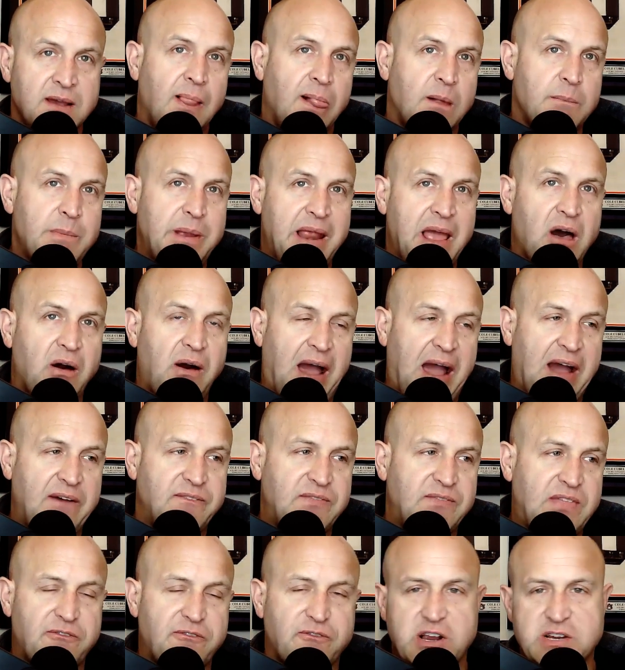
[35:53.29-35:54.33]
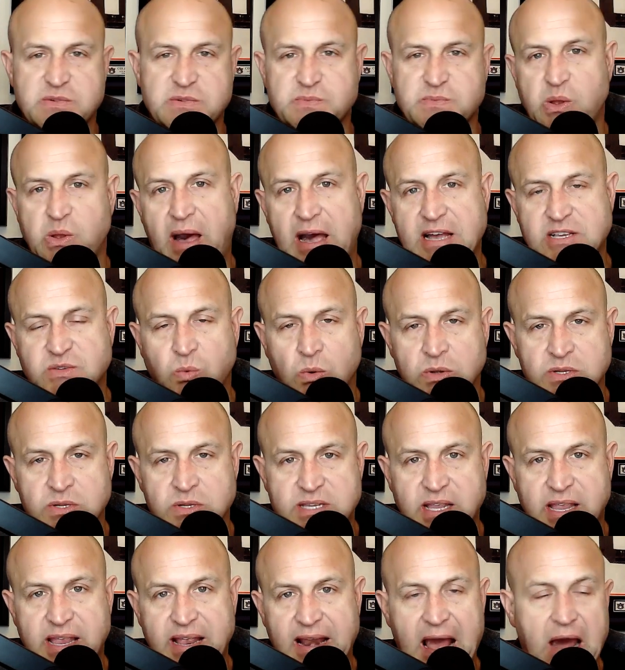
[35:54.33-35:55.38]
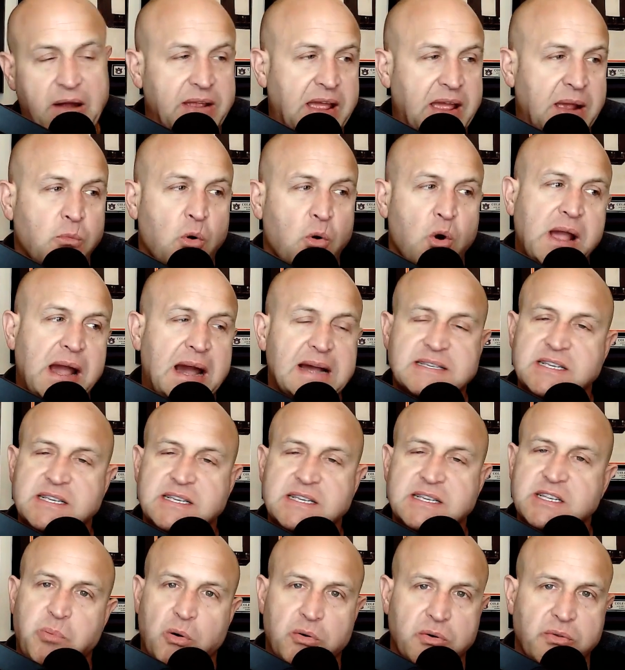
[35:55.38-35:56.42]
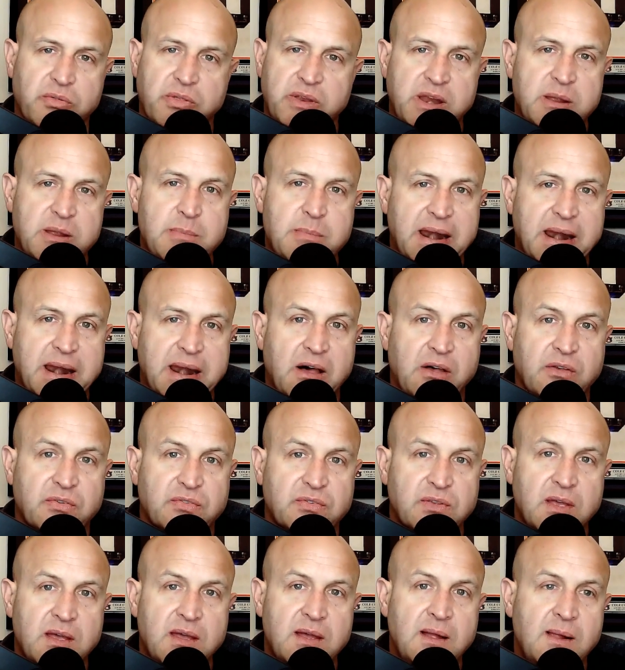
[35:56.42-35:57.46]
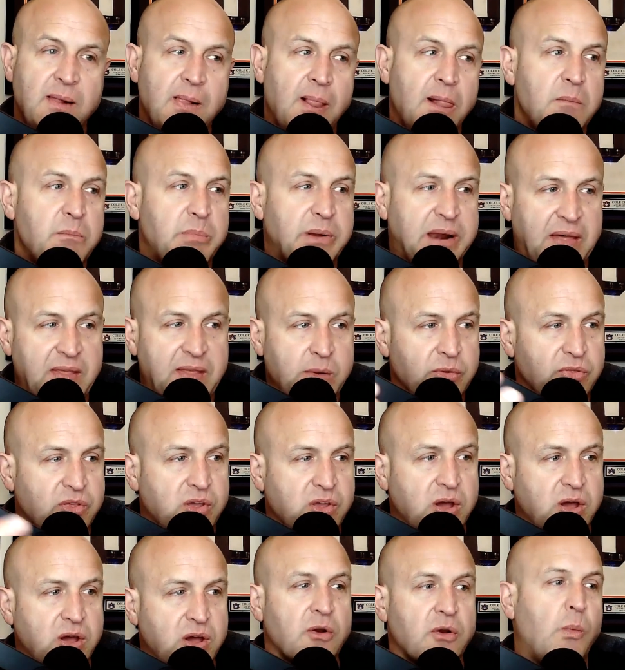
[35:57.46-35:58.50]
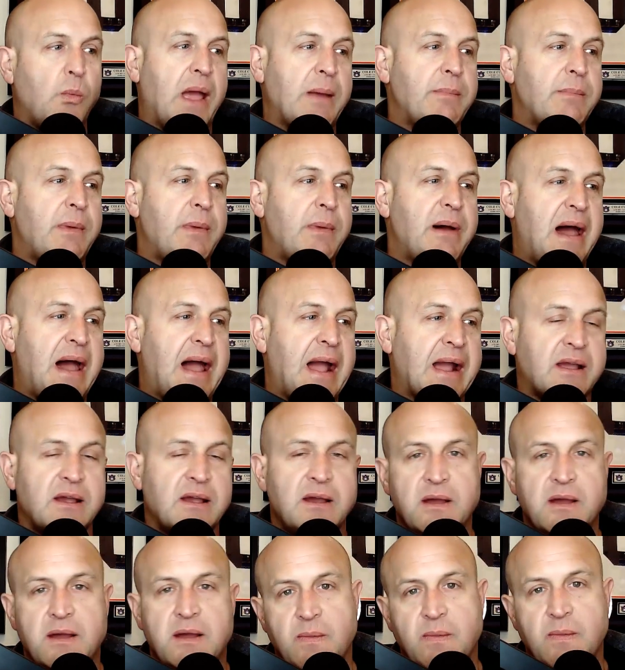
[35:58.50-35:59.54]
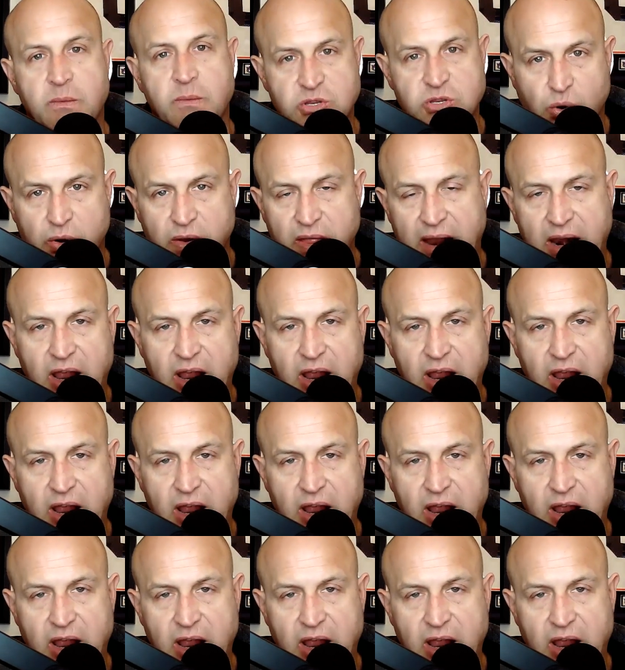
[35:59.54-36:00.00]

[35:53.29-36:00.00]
Hell, half that freshman class wants to get out. He had more guys hit the portal than anybody else. But I think with Connor Wegman back, the majority